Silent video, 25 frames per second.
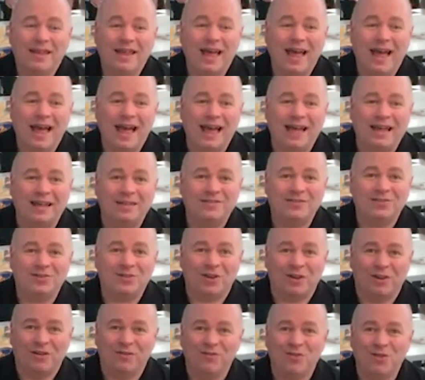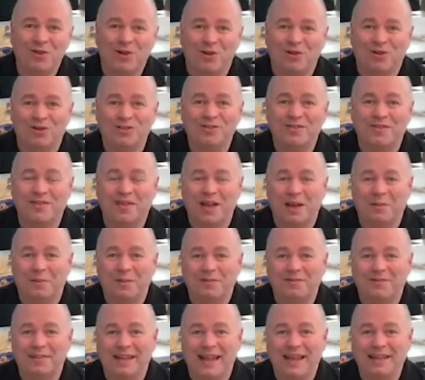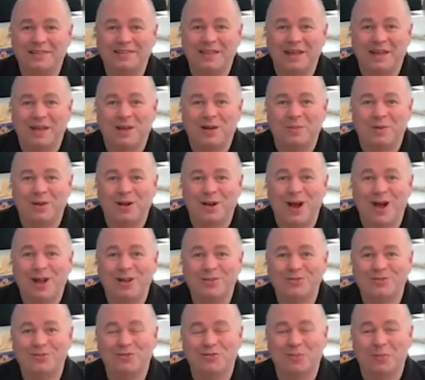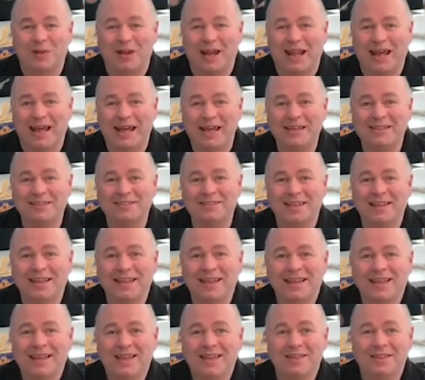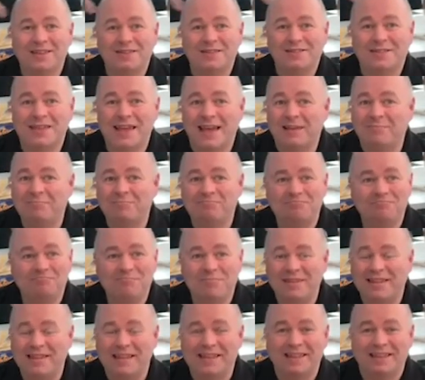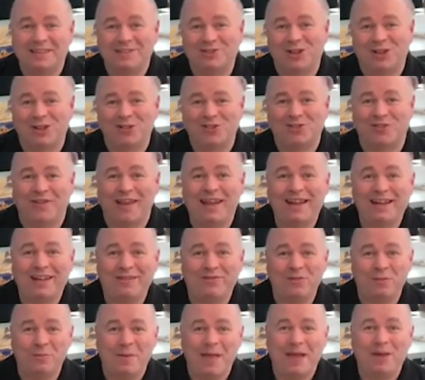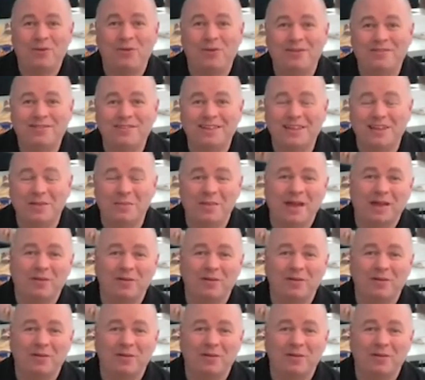And over the course of a couple of days, I got about 100 replies that said, we think this sounds great, and if you make one, can you make